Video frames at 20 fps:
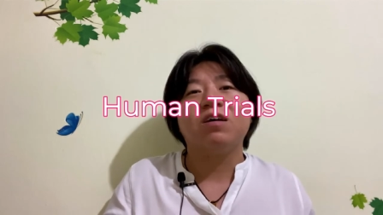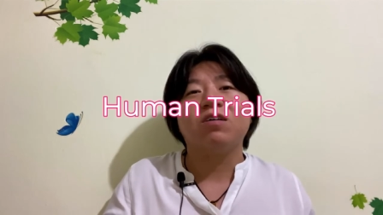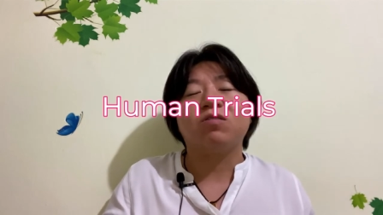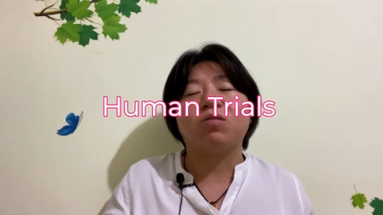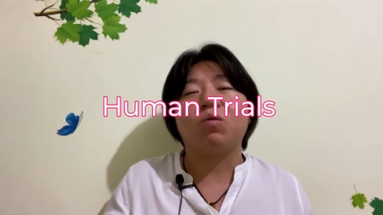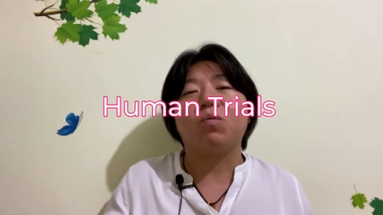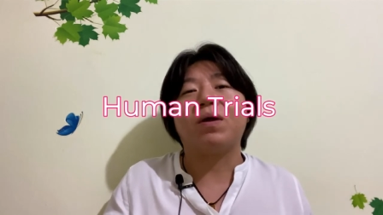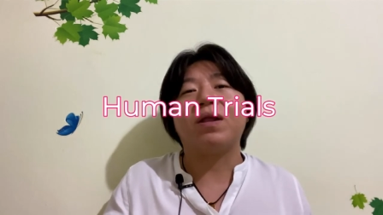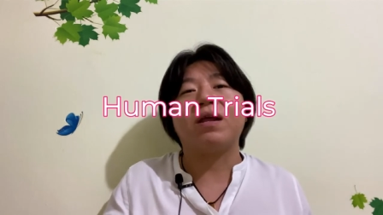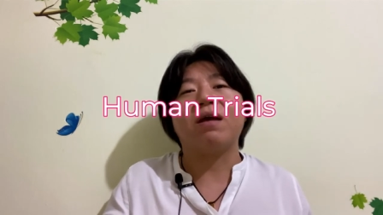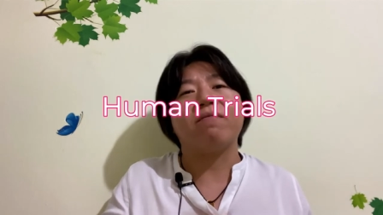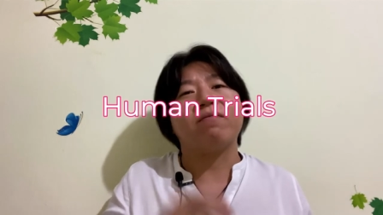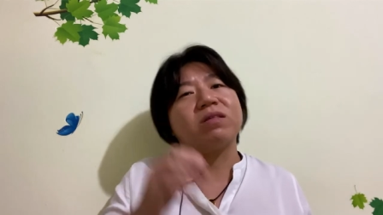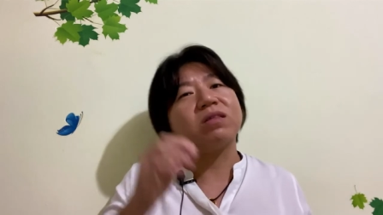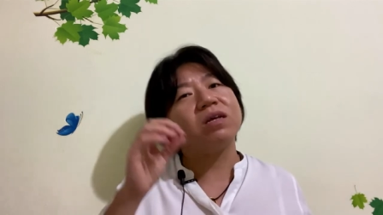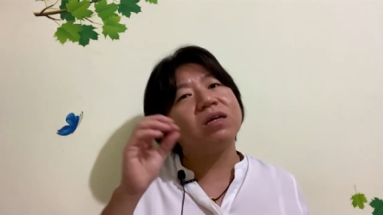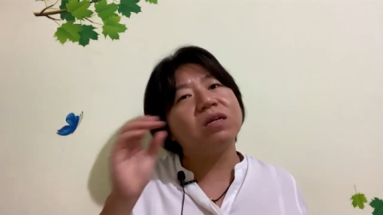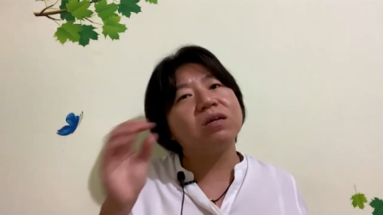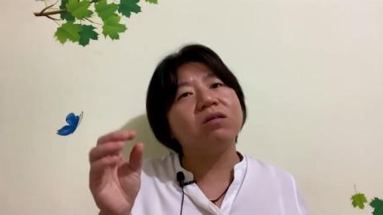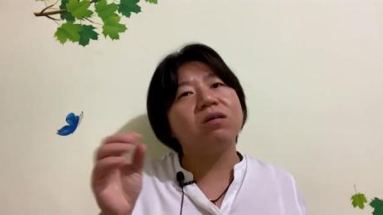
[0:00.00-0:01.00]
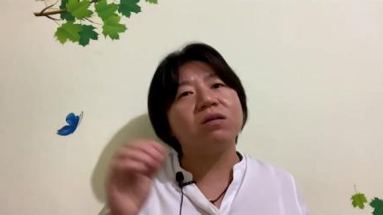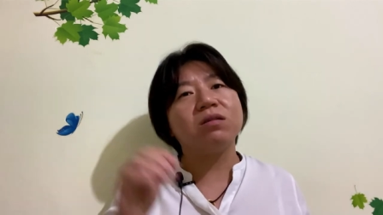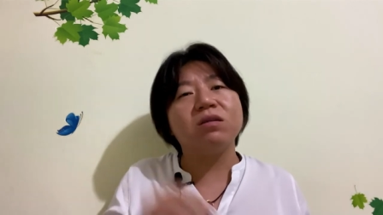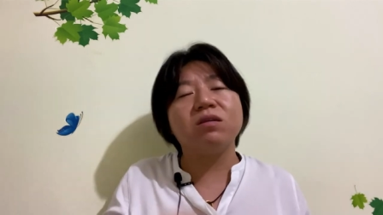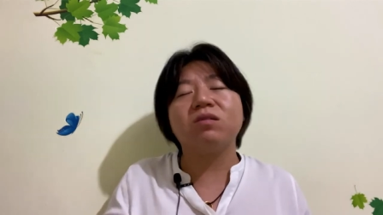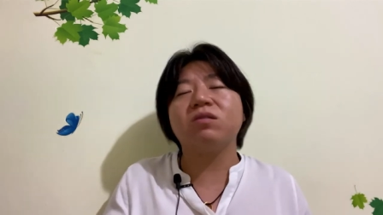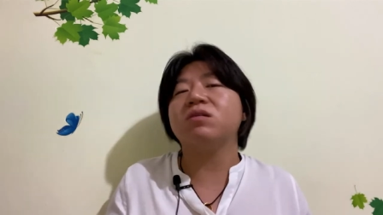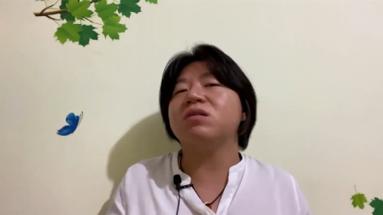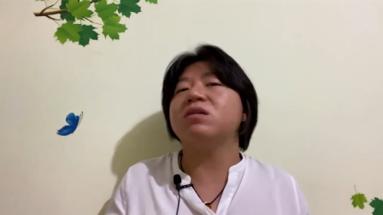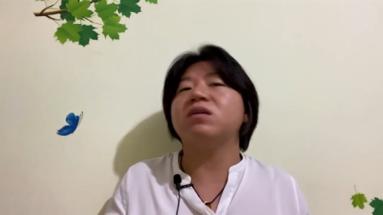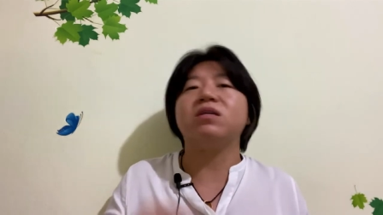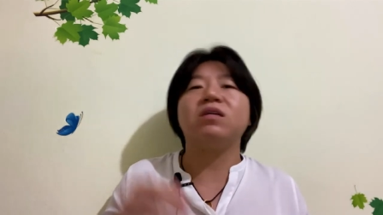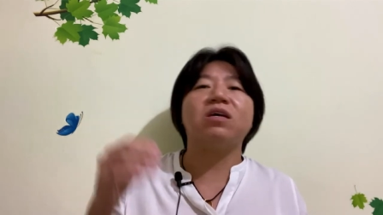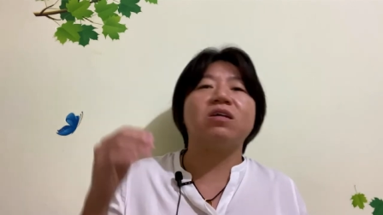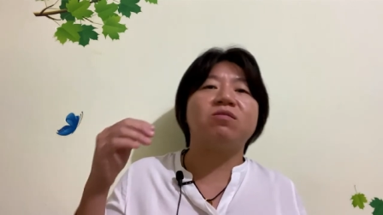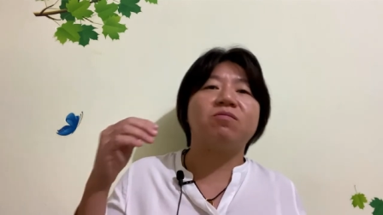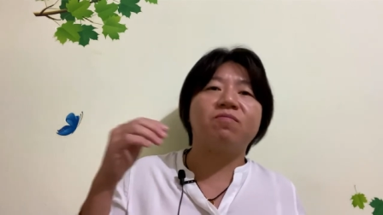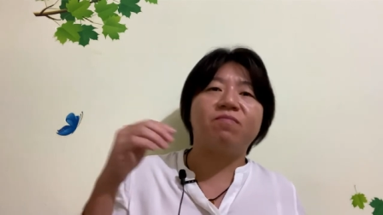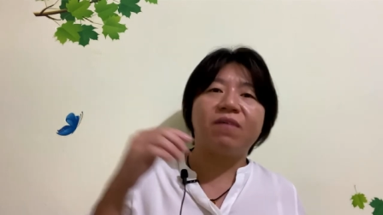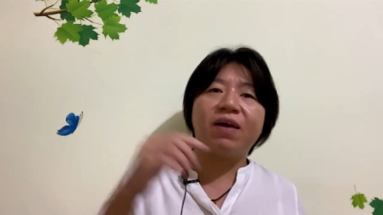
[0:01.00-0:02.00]
so when they have a certain condition they
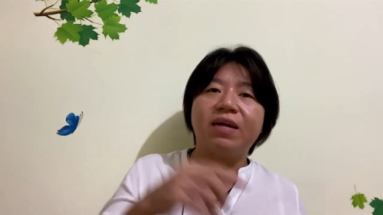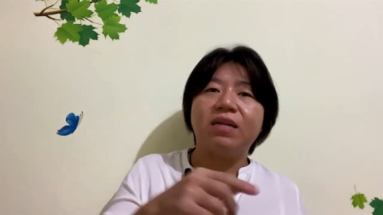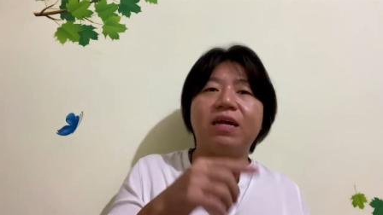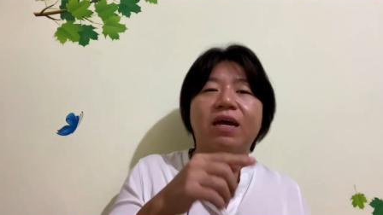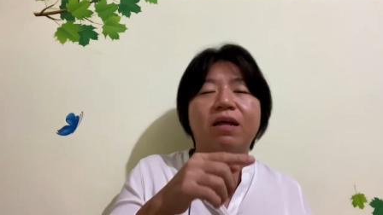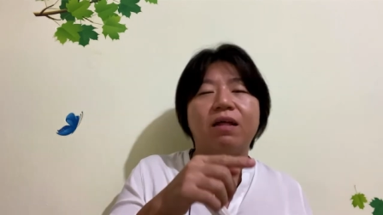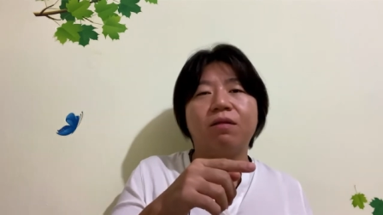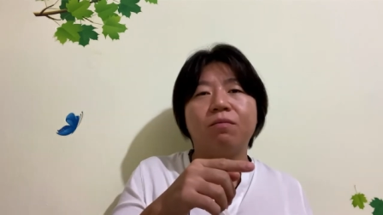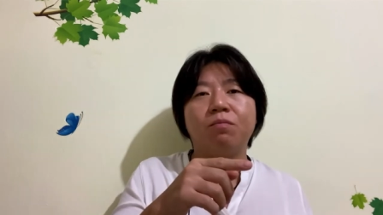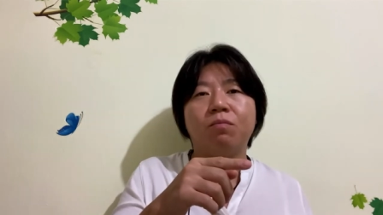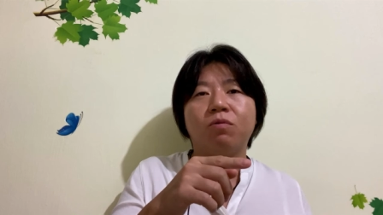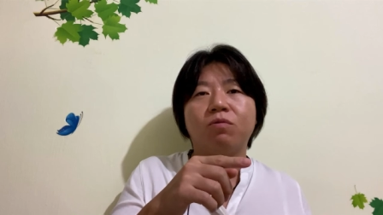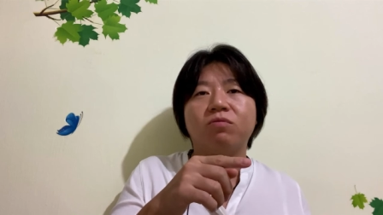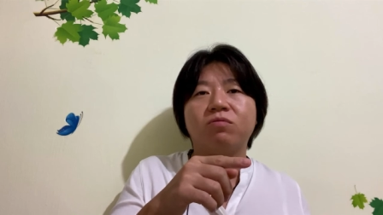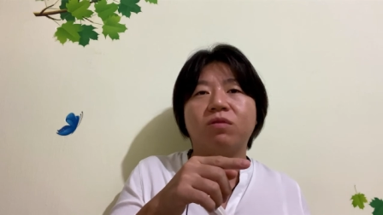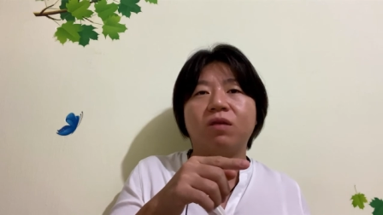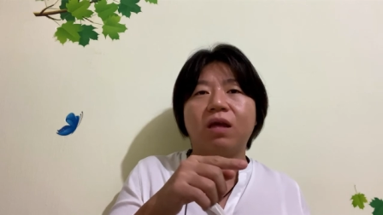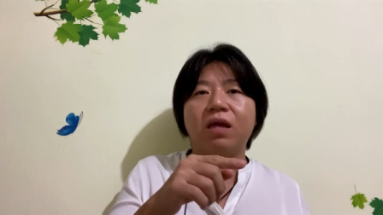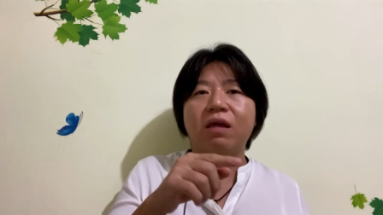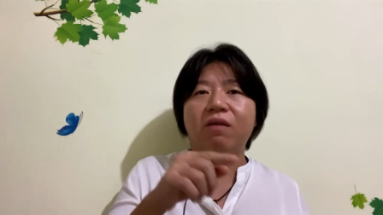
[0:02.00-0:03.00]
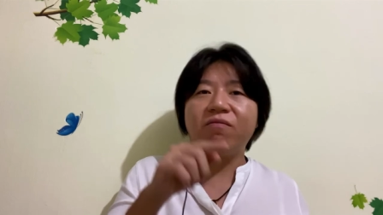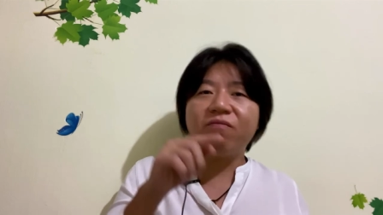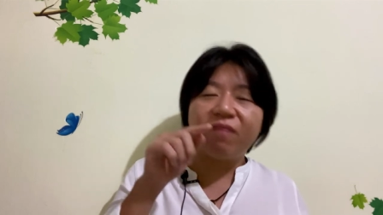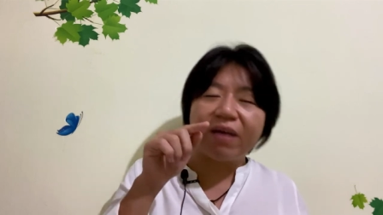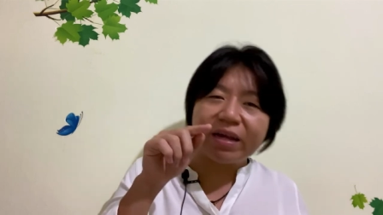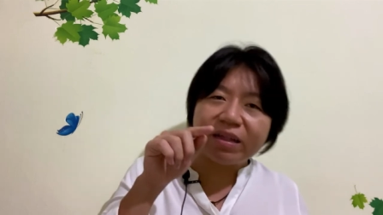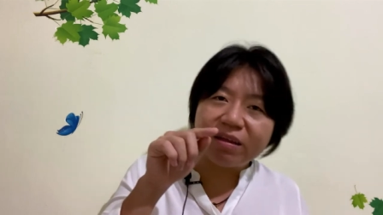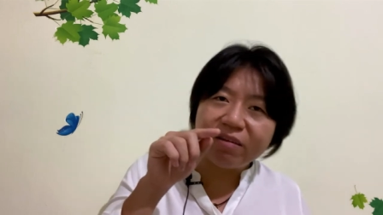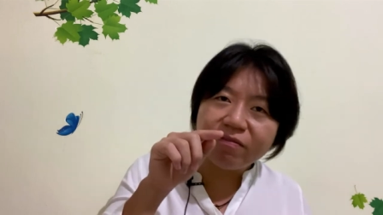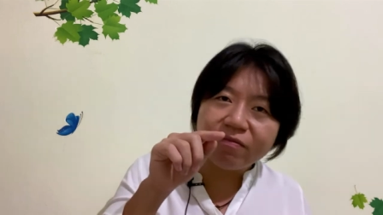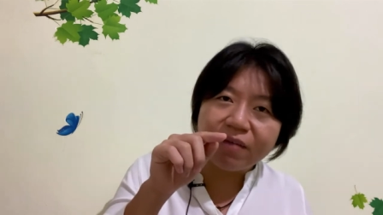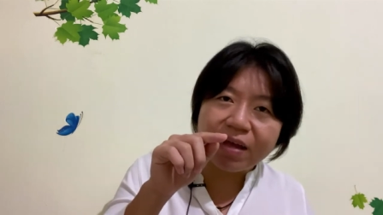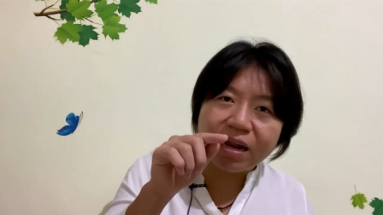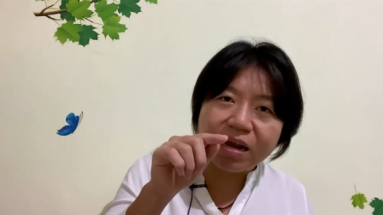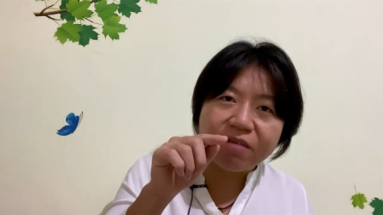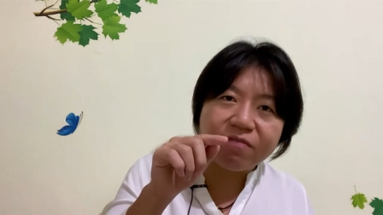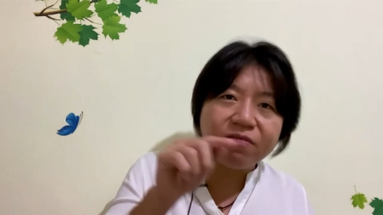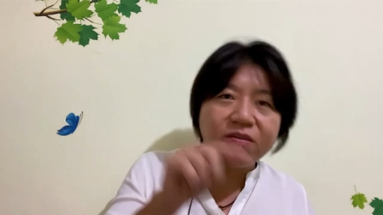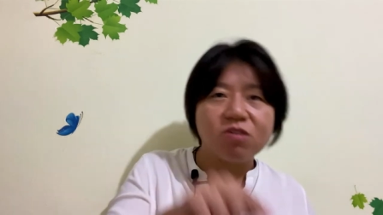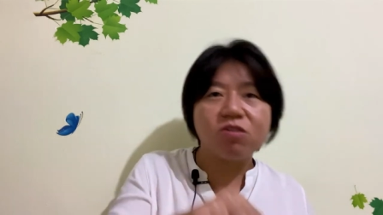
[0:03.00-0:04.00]
just find that most effective and
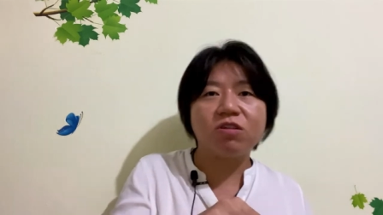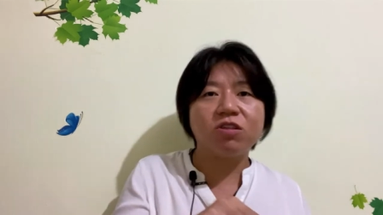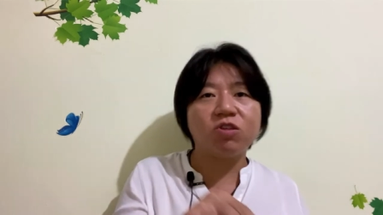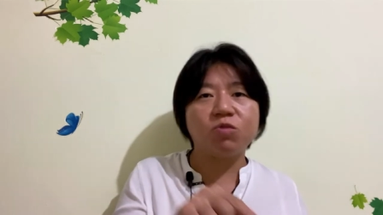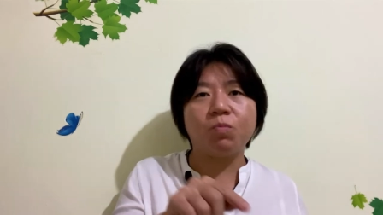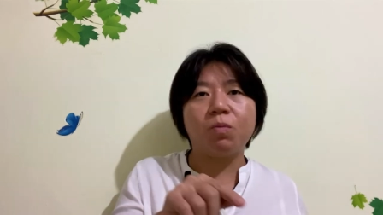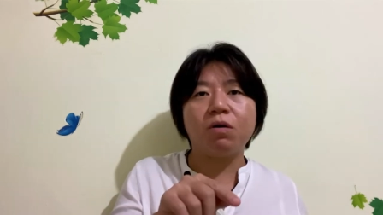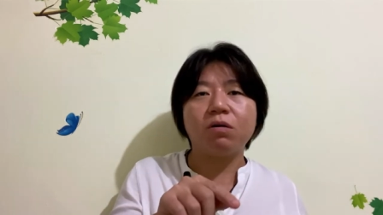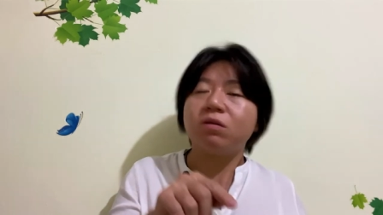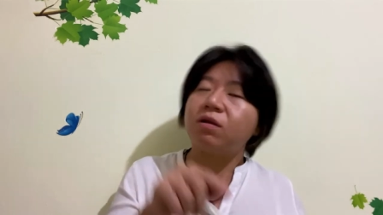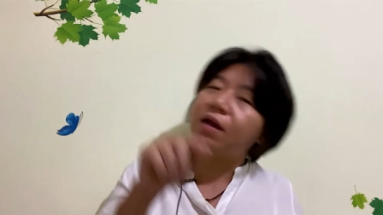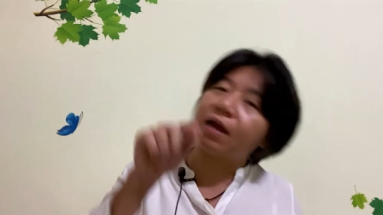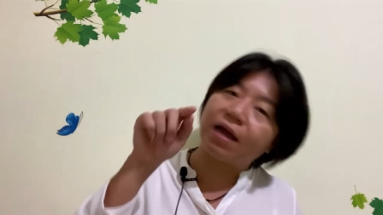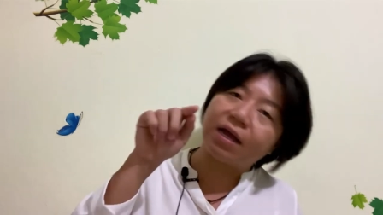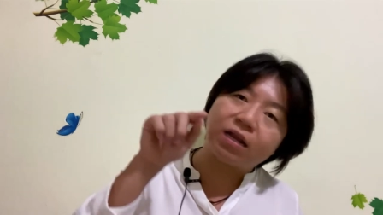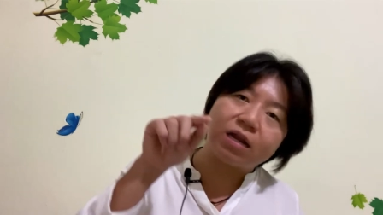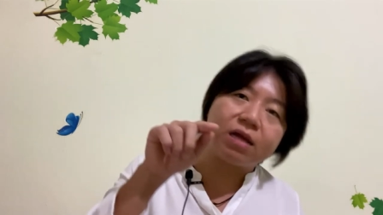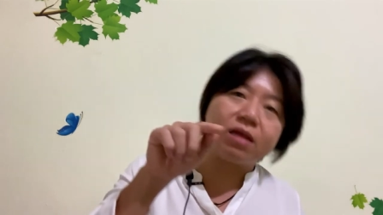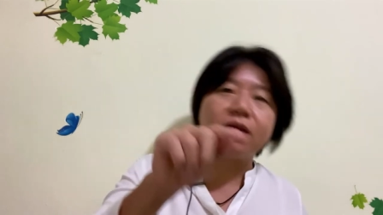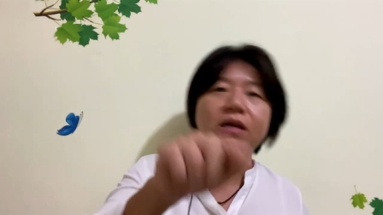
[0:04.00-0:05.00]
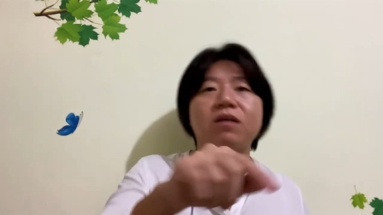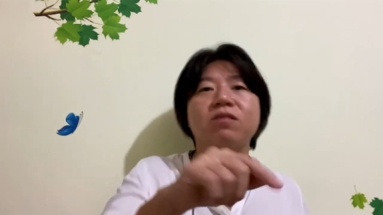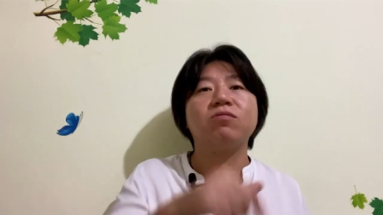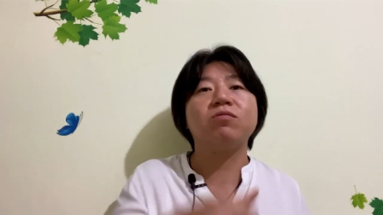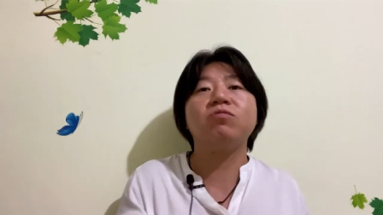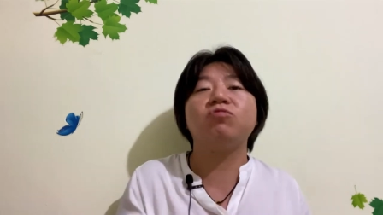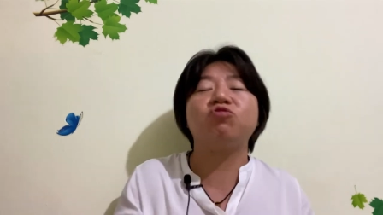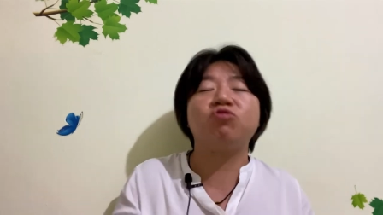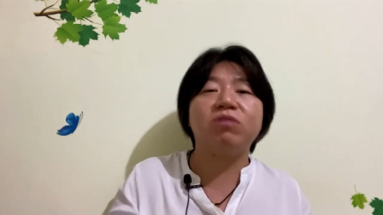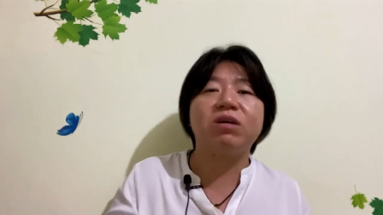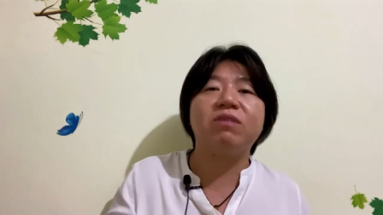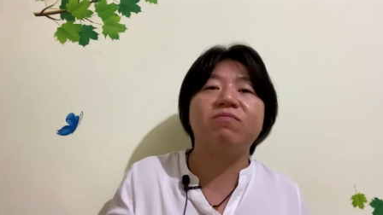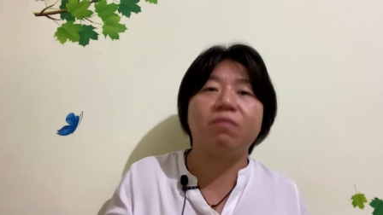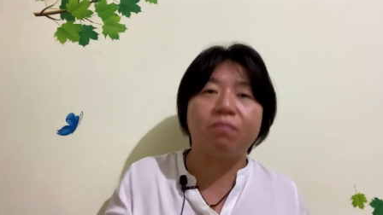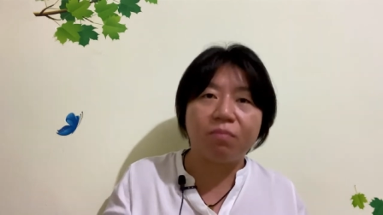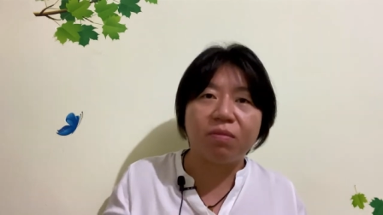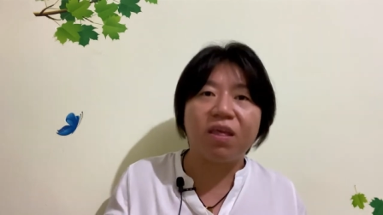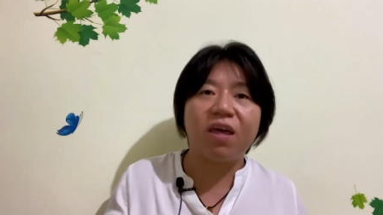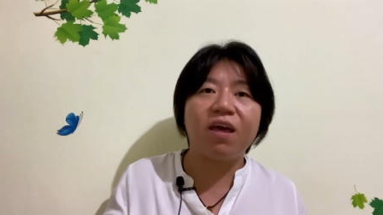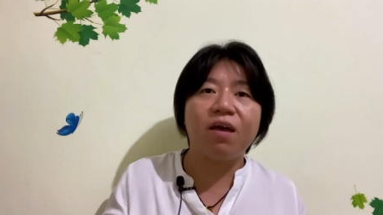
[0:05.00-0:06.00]
efficient spot and they just treat
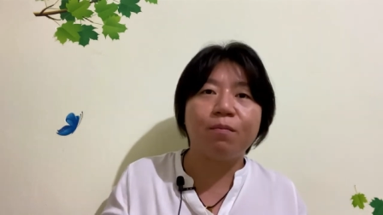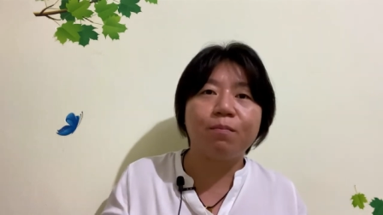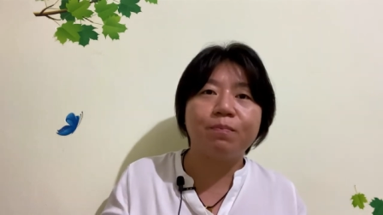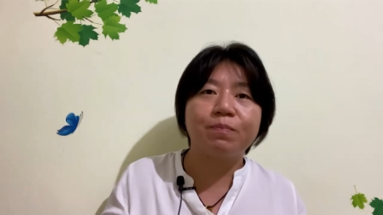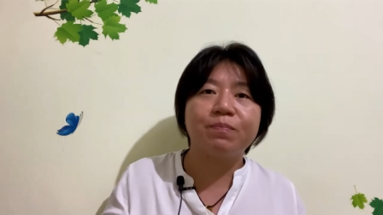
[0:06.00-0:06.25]
from there